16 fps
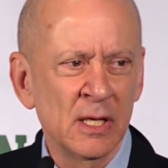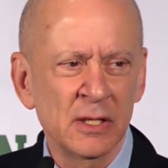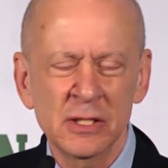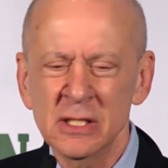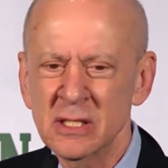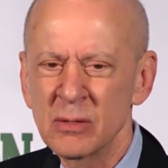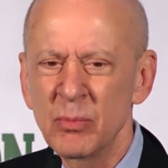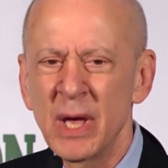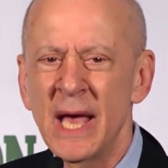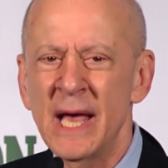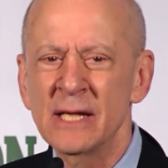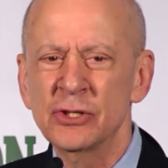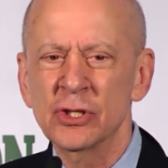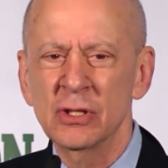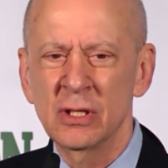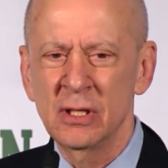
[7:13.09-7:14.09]
Just
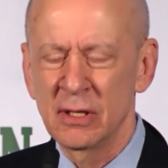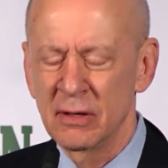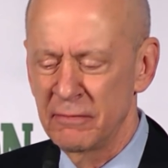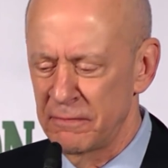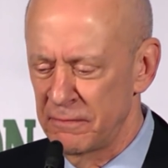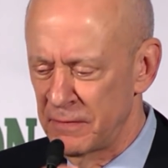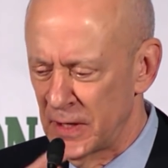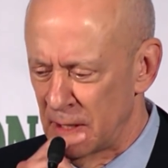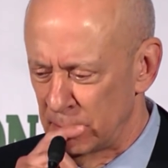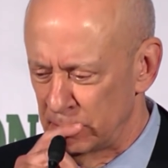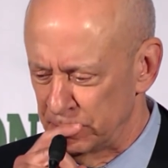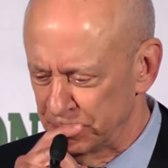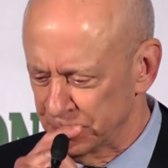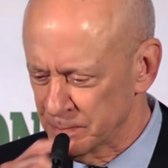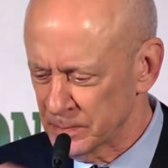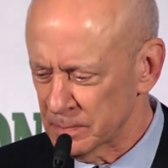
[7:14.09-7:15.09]
imagine if
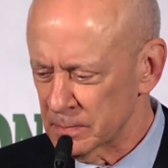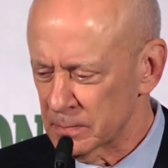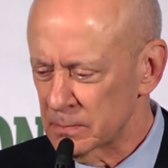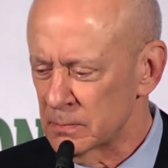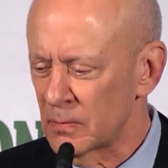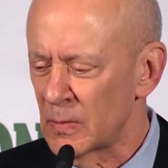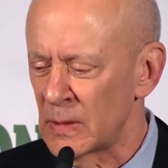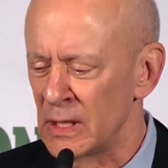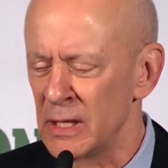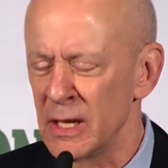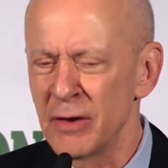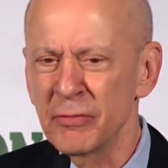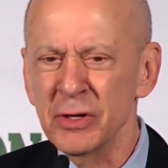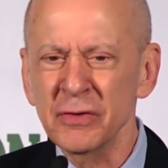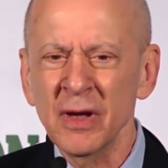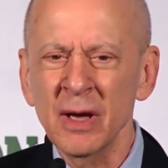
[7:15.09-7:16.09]

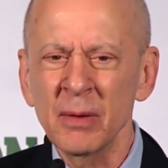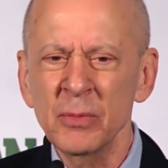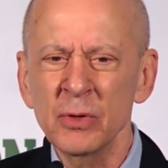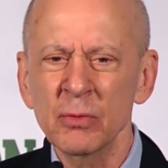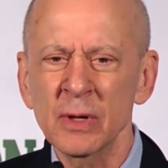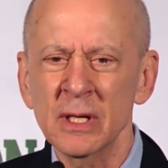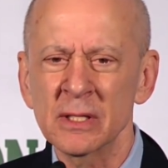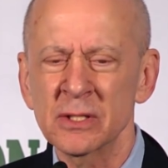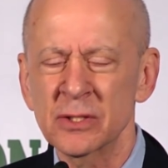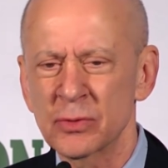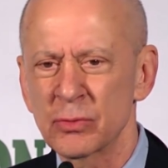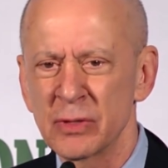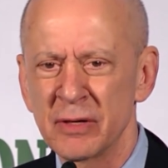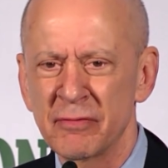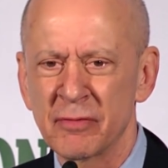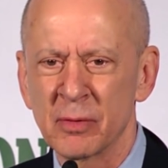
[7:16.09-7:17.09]
every time you read a
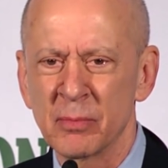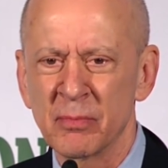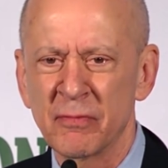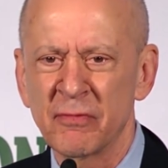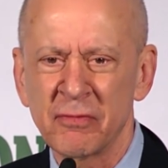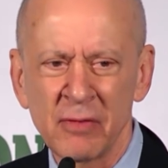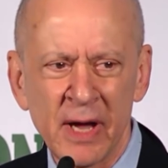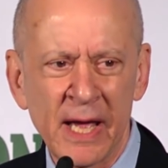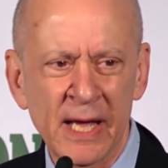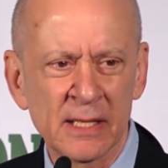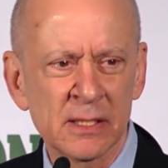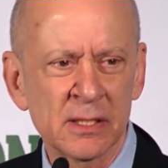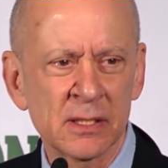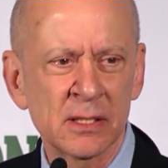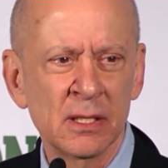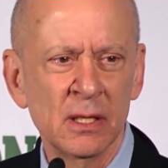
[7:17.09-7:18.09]
story from
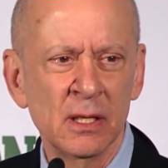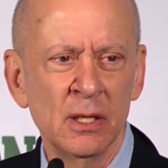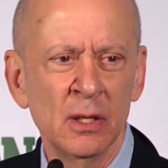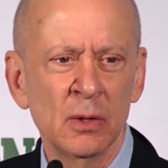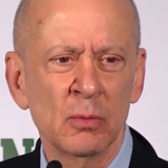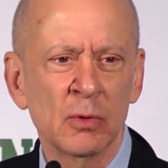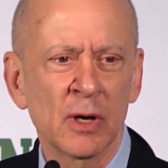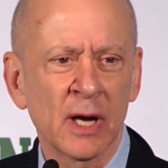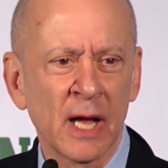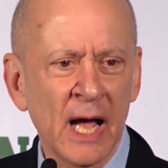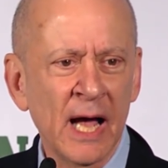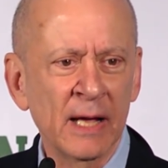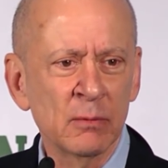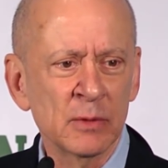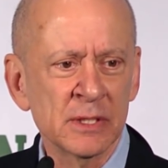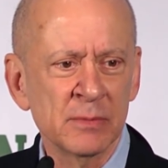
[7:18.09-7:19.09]
France where
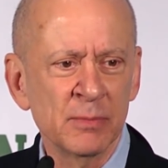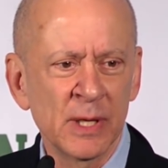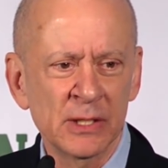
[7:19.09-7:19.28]
God was